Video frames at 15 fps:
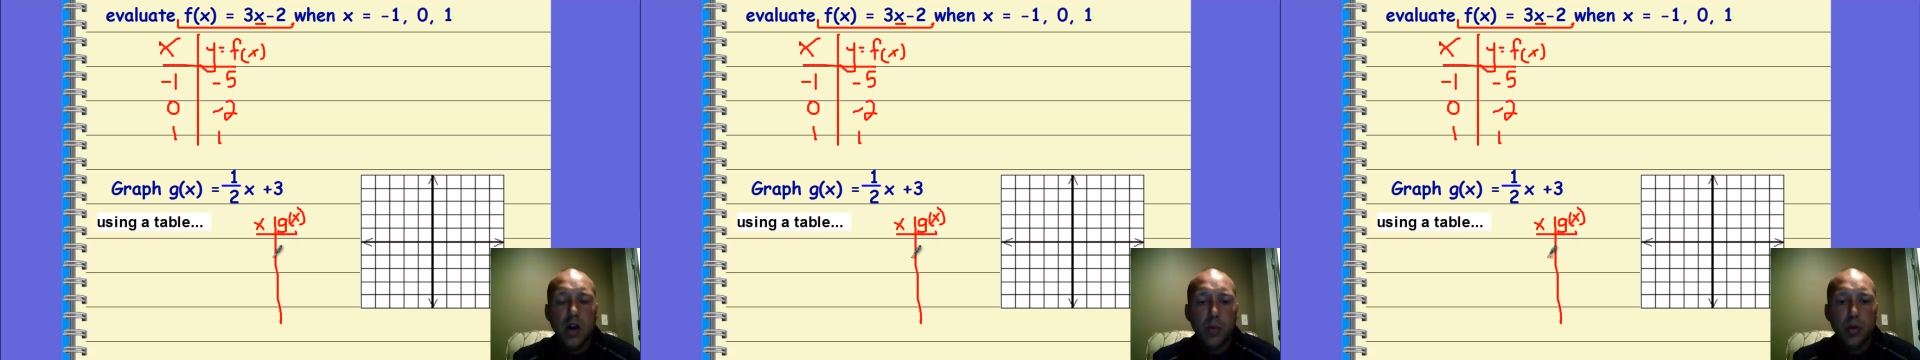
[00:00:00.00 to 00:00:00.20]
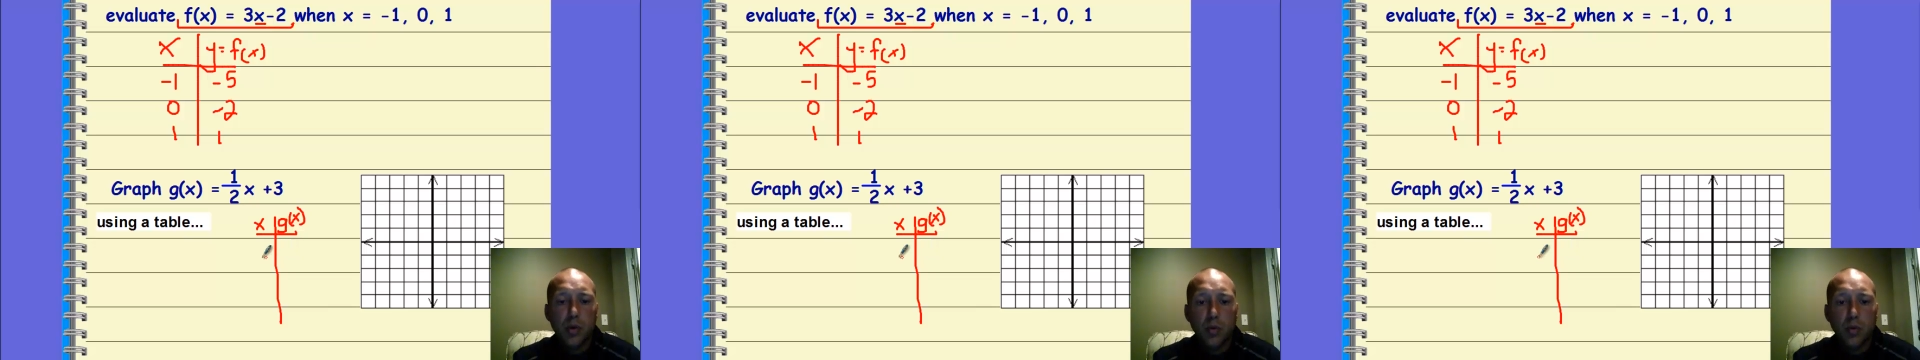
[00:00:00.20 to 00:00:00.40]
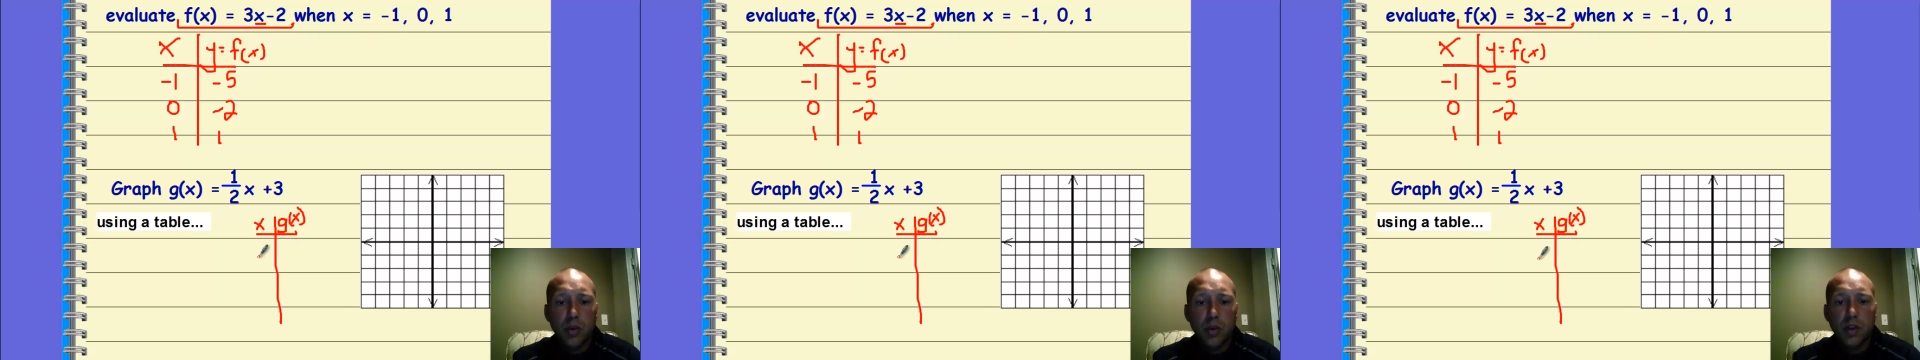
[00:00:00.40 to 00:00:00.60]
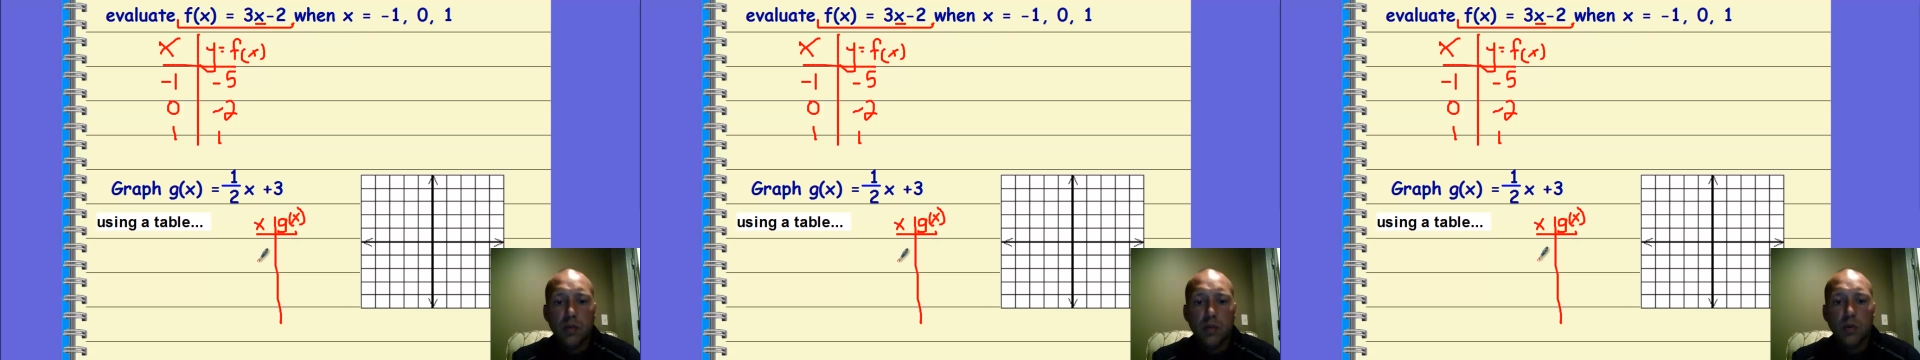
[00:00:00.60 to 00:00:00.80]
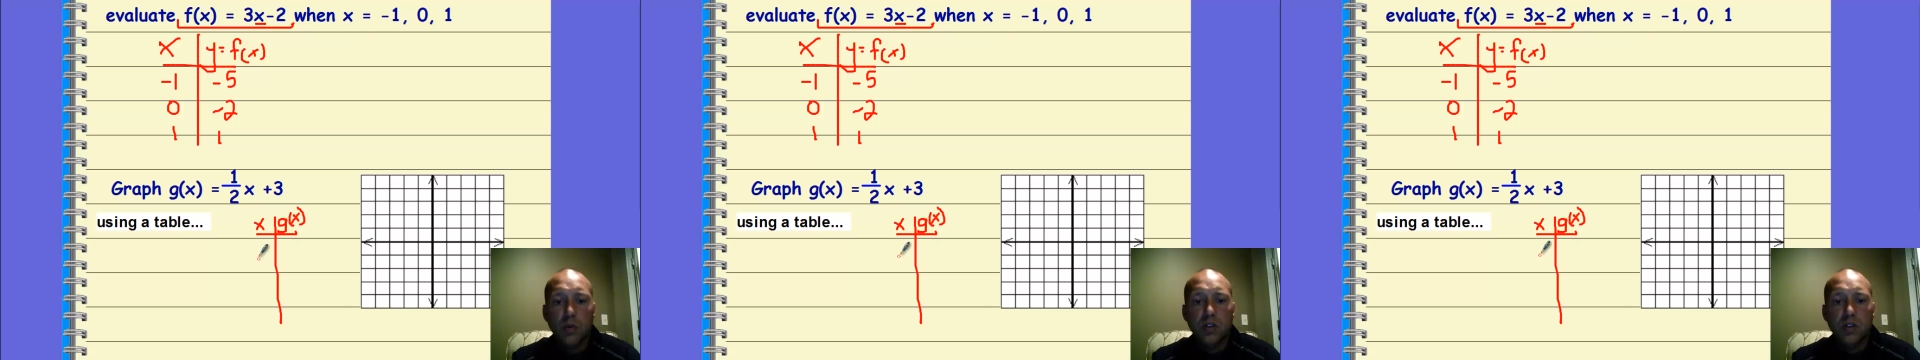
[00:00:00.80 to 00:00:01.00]
help you with the
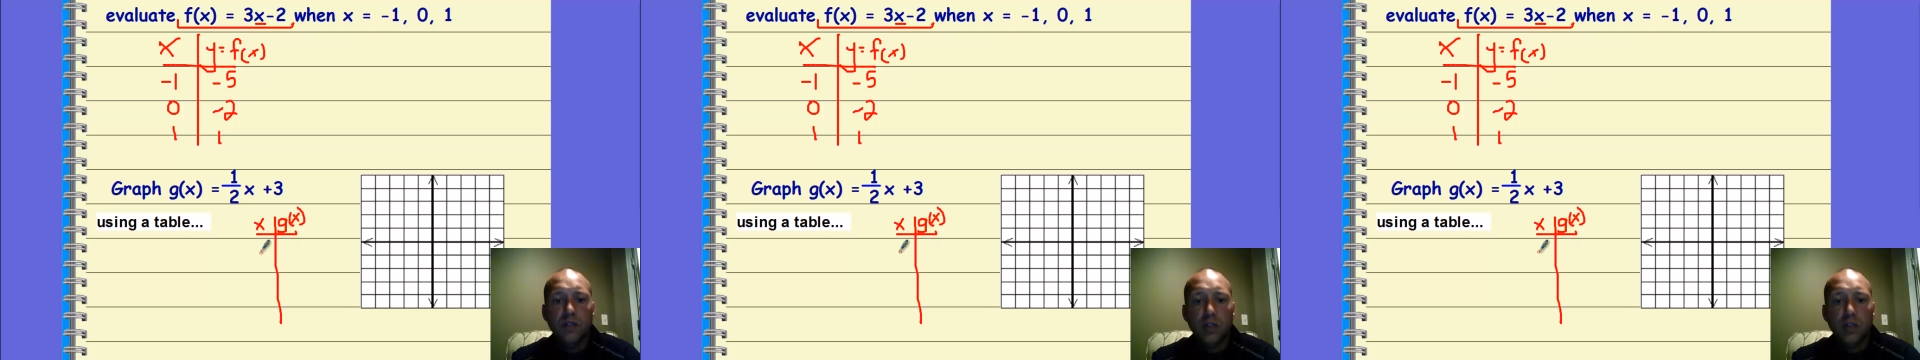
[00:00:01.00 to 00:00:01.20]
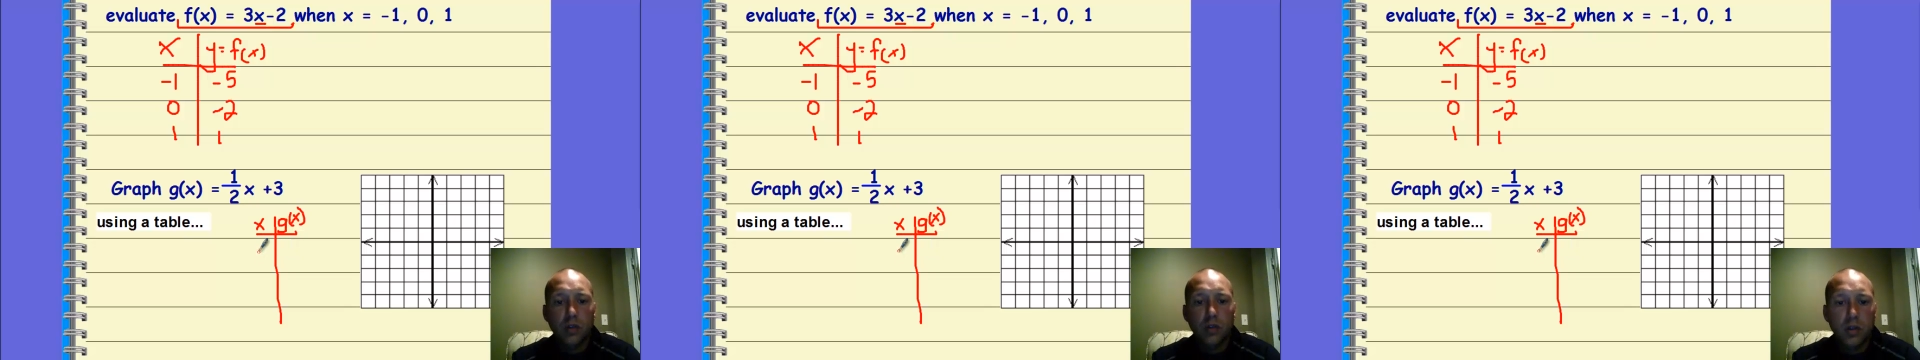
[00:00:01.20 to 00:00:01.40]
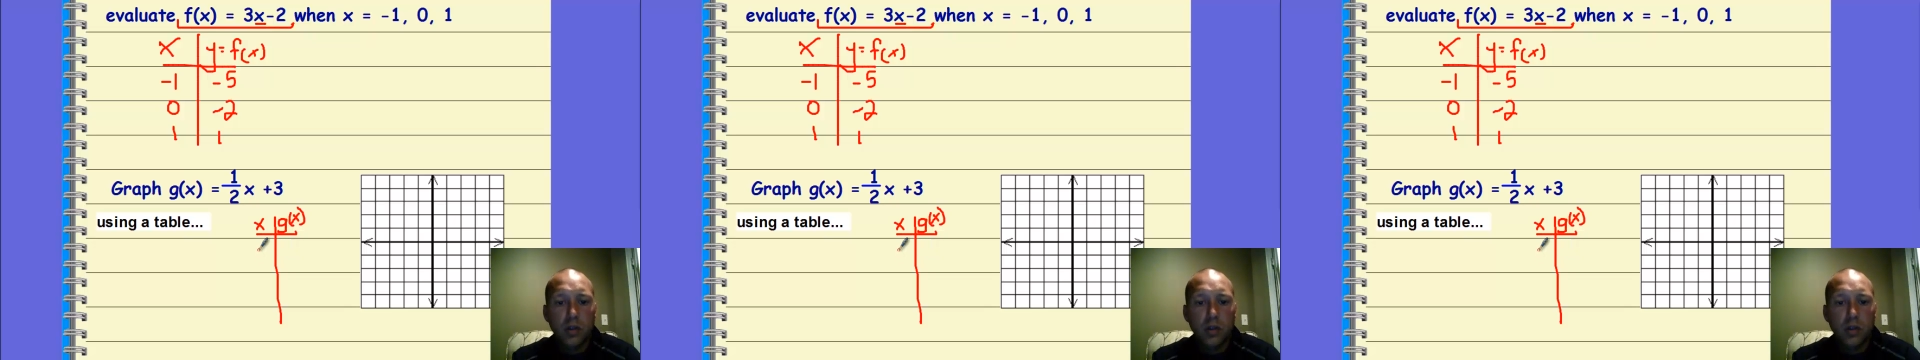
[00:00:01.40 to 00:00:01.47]
more difficult